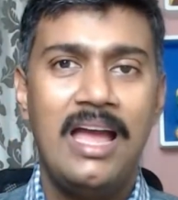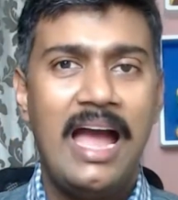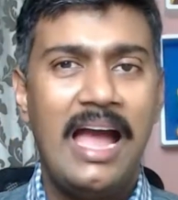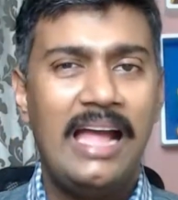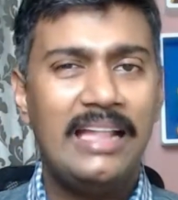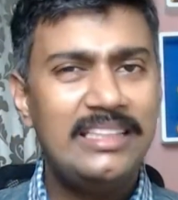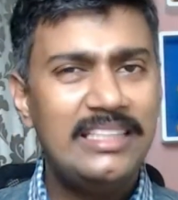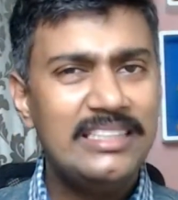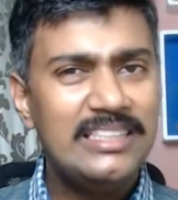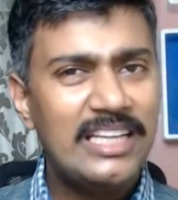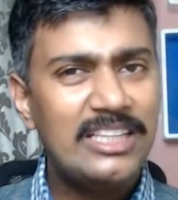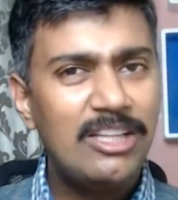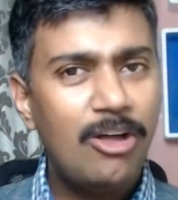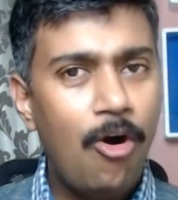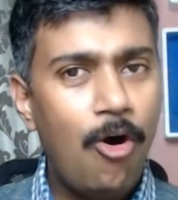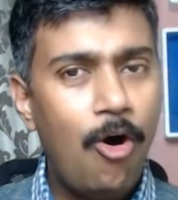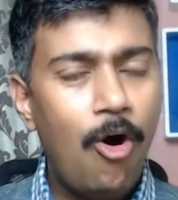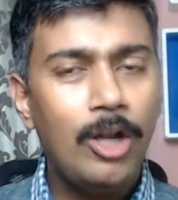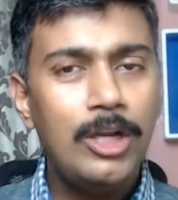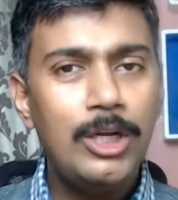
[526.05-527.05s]
And these are the
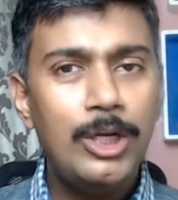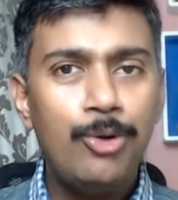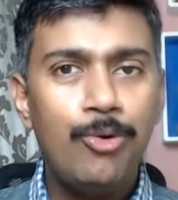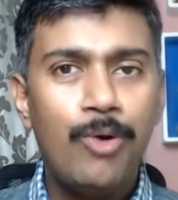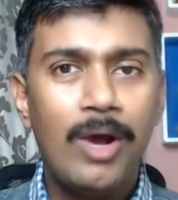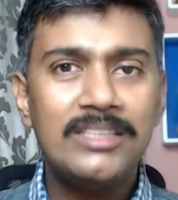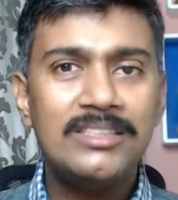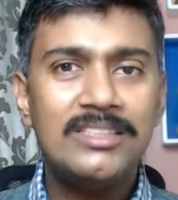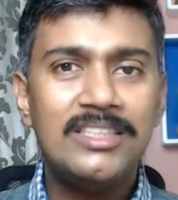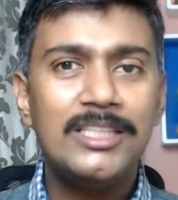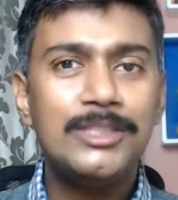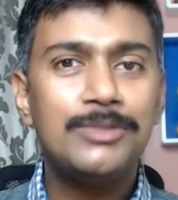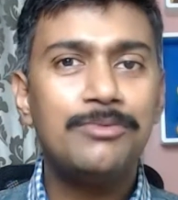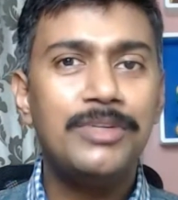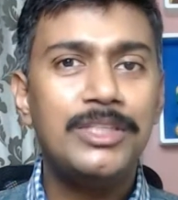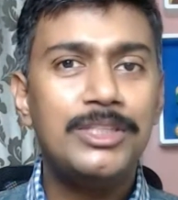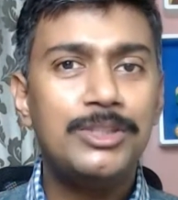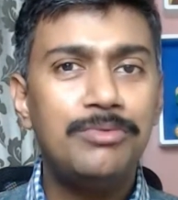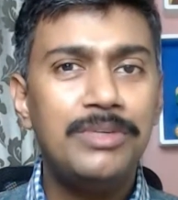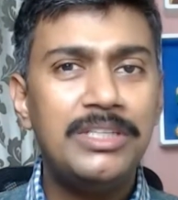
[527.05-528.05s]
all nuances
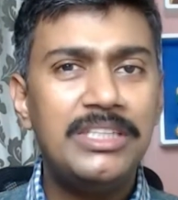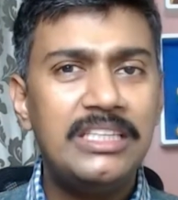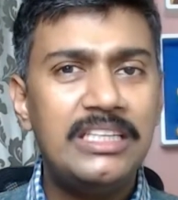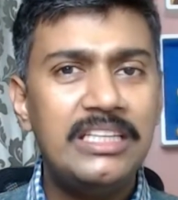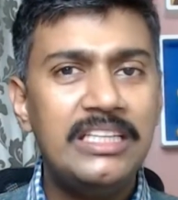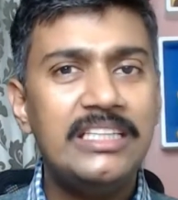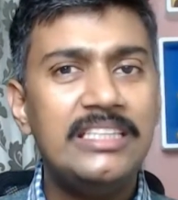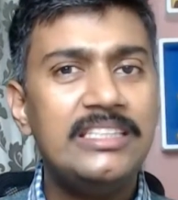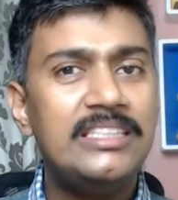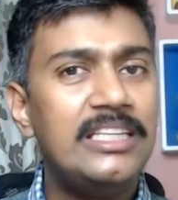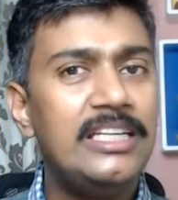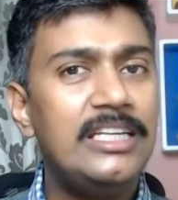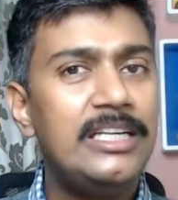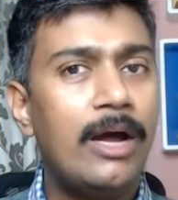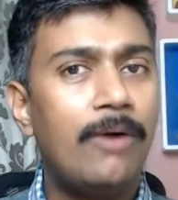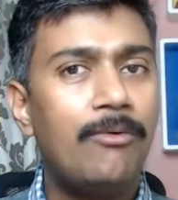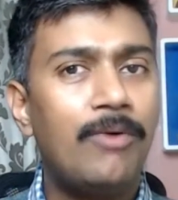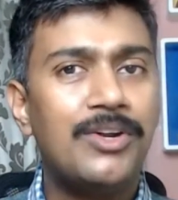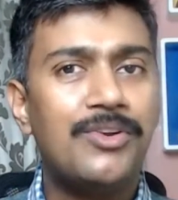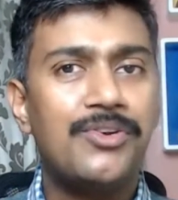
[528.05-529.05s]
which we teach in
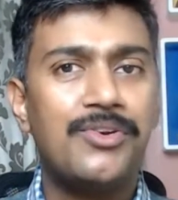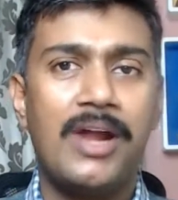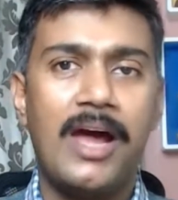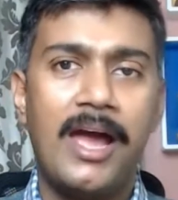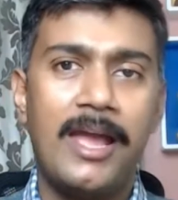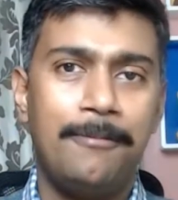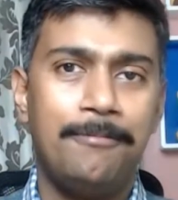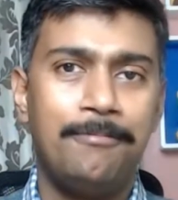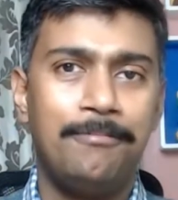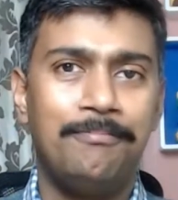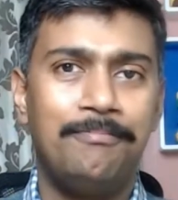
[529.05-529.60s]
our tribe.